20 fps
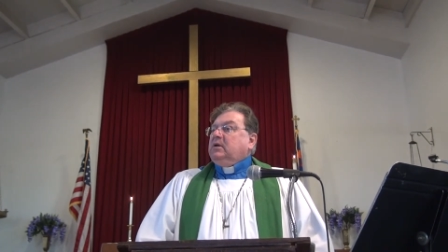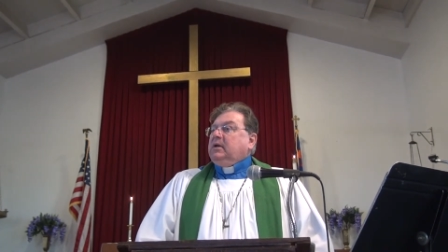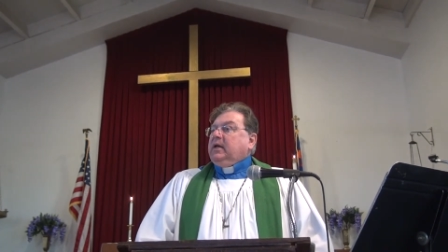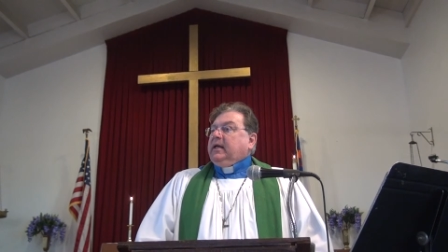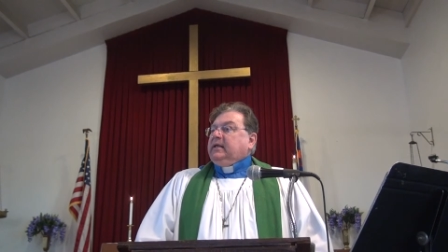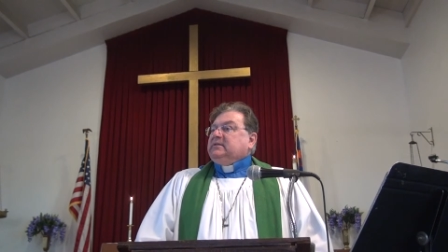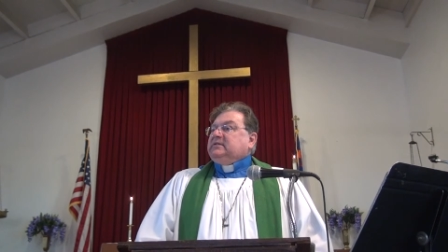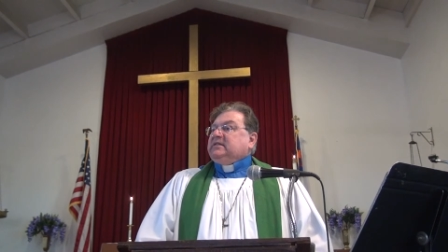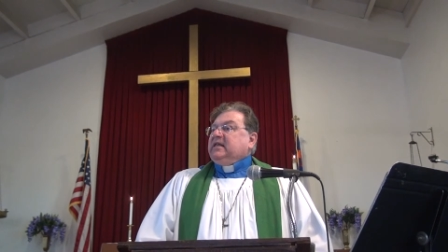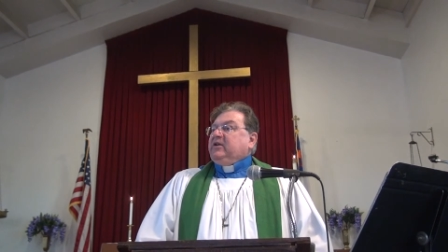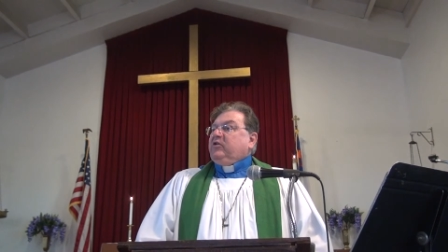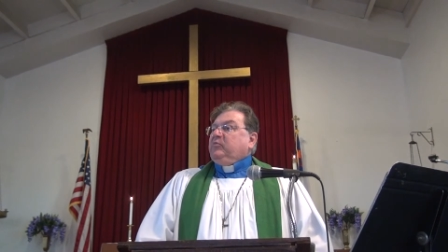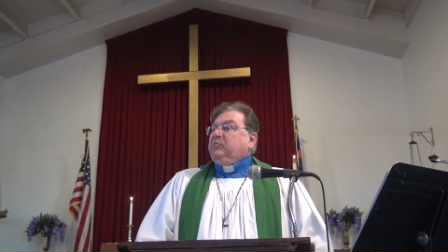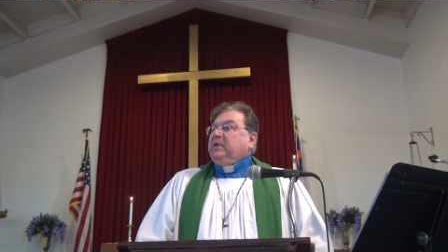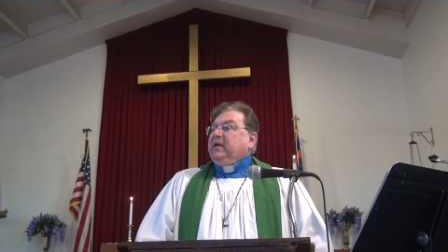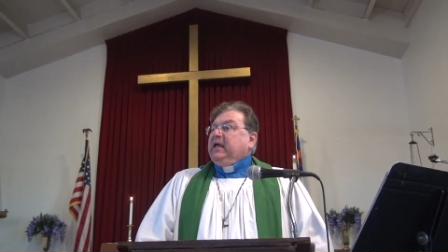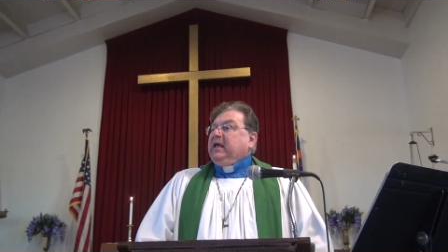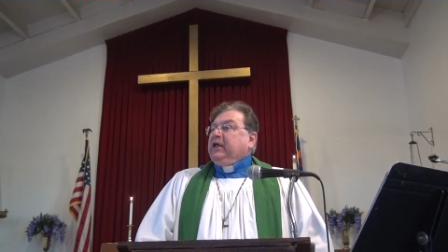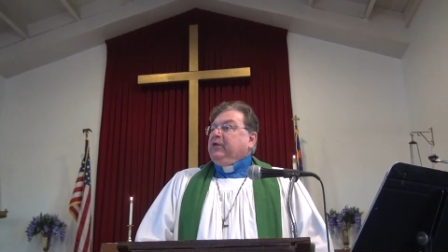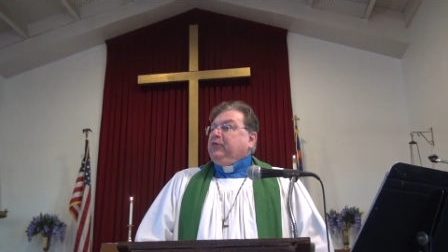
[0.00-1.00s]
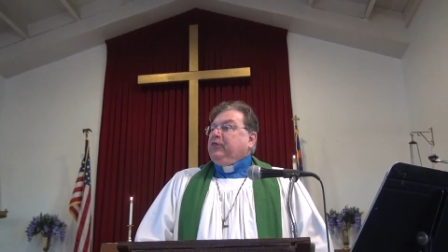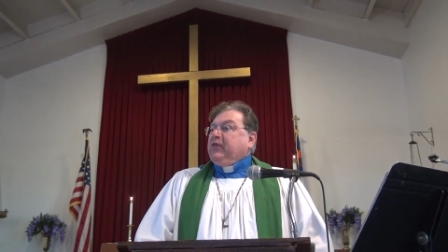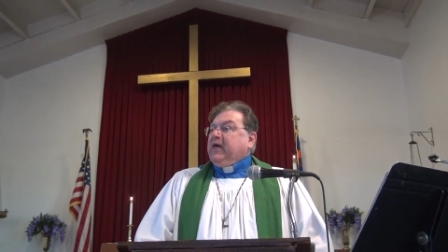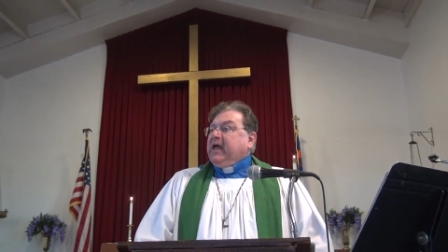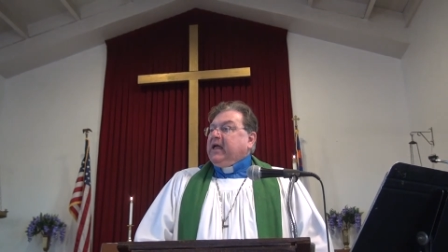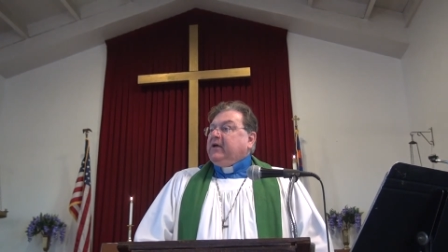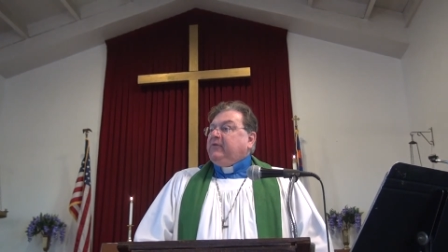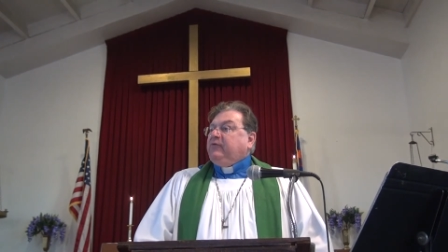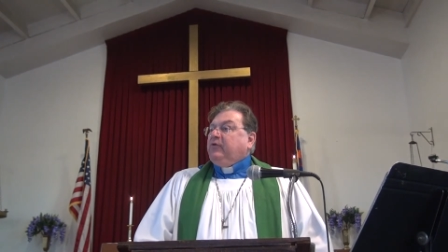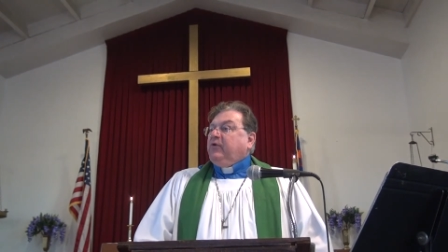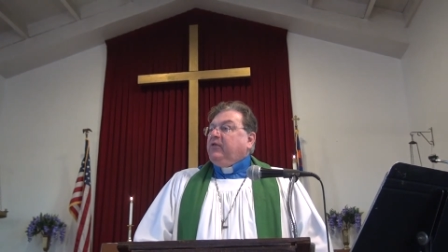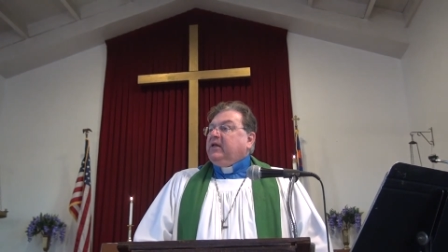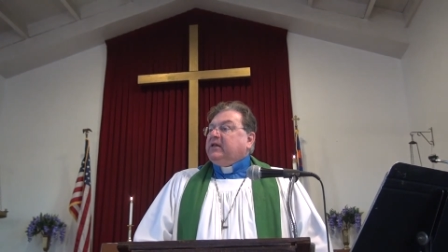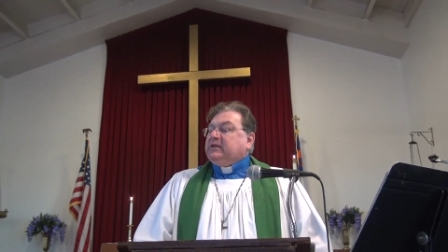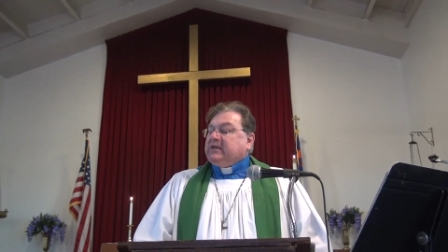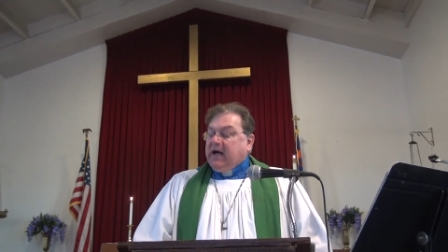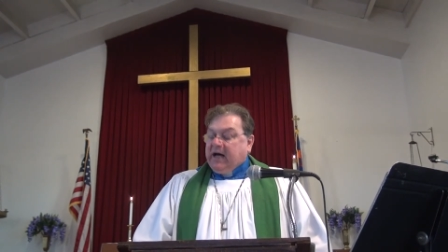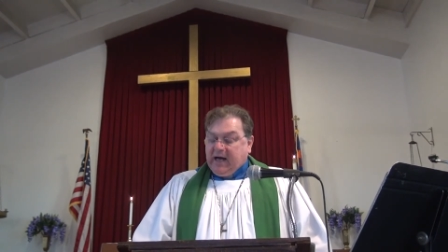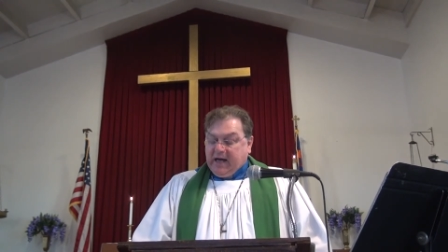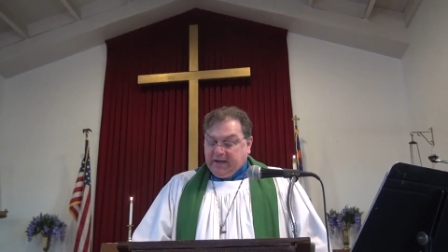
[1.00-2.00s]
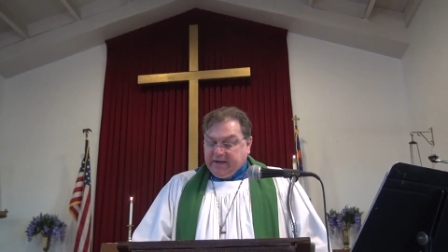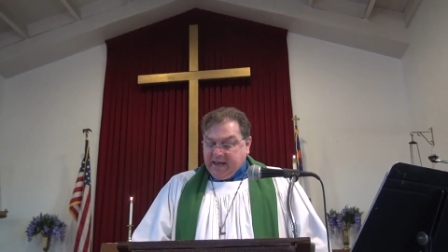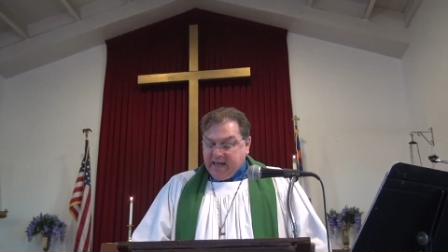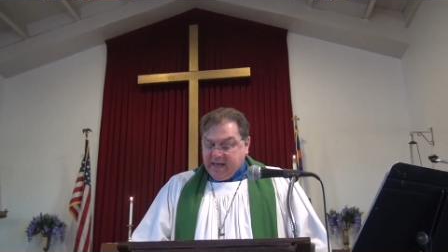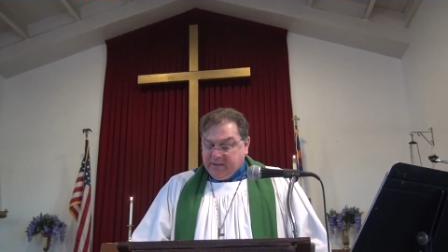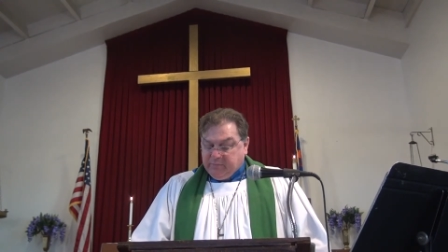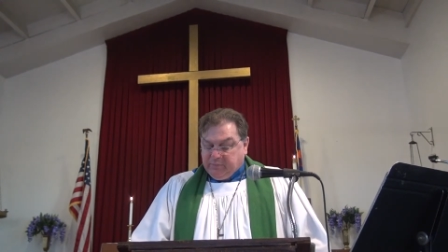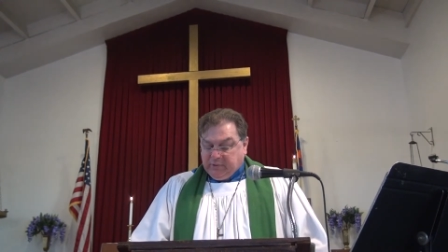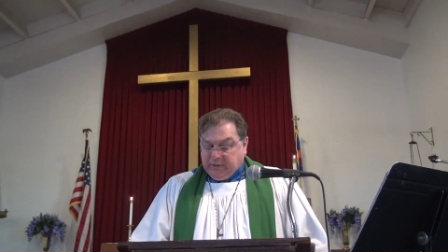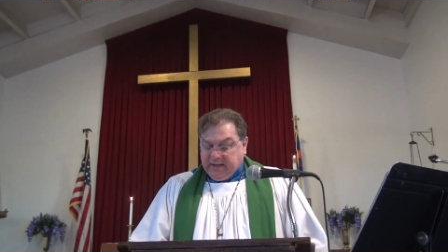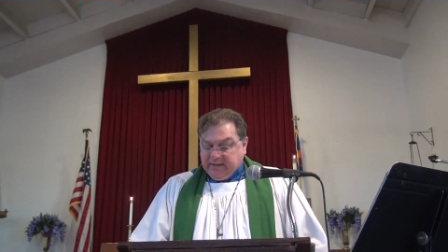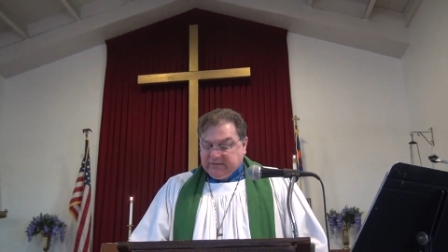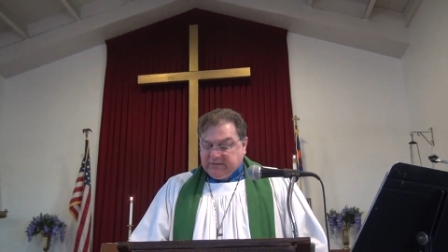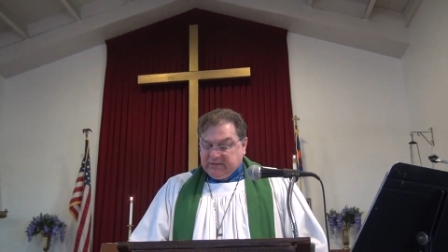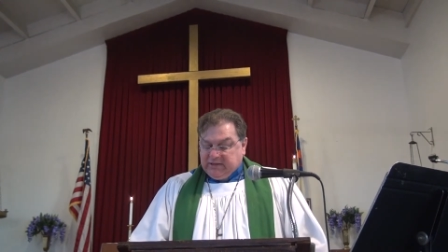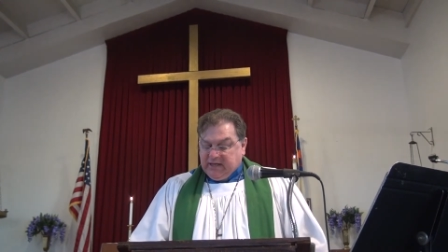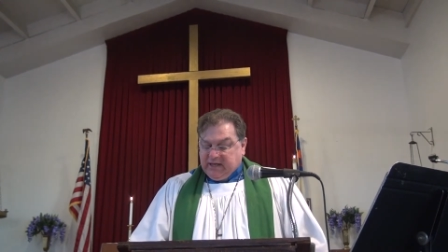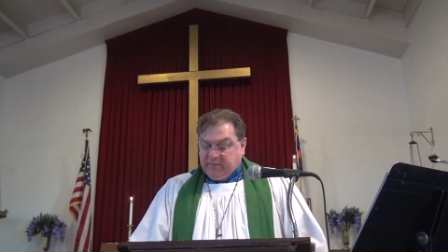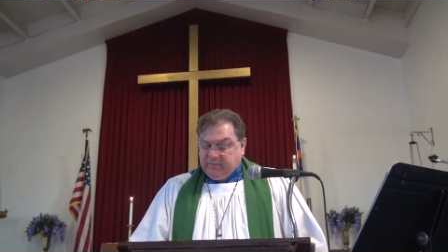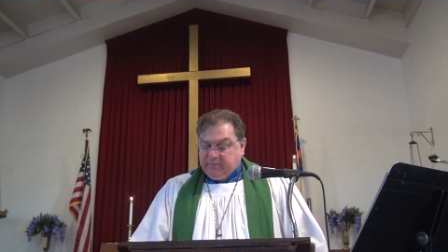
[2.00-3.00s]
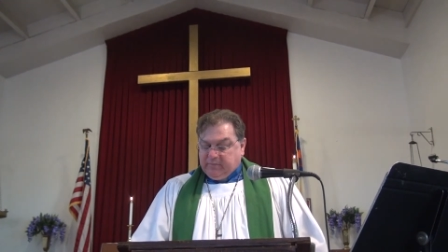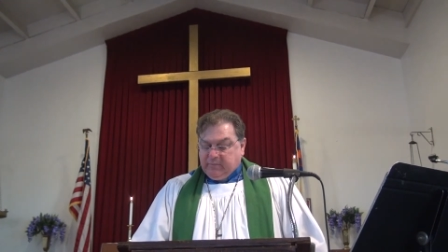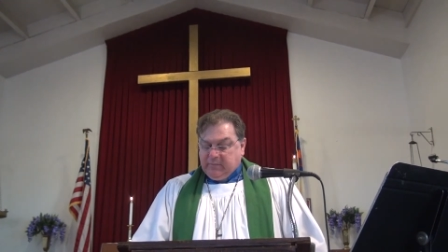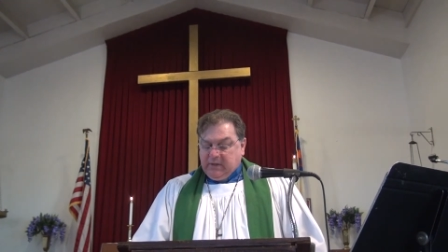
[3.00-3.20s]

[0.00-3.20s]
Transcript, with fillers: instead of being thankful that God had blessed them.